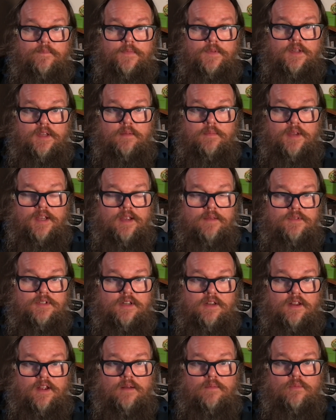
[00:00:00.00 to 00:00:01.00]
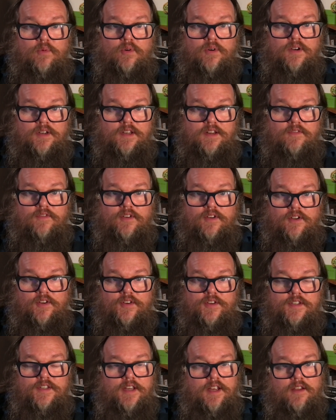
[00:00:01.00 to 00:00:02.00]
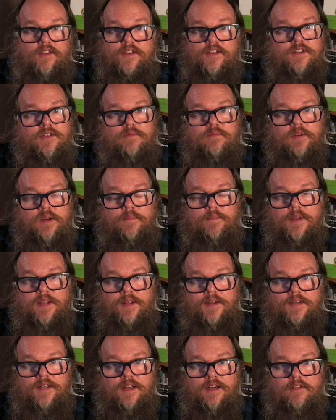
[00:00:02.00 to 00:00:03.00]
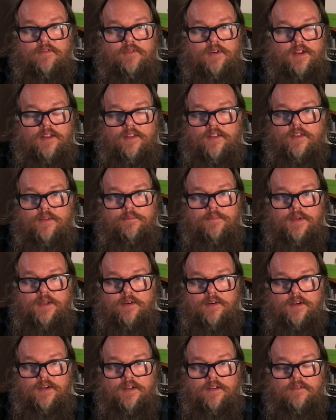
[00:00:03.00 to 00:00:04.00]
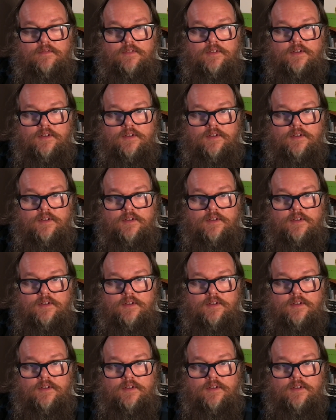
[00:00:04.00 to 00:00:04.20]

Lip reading: it becomes a lot more difficult to see how this is rehabilitative rather than punitive.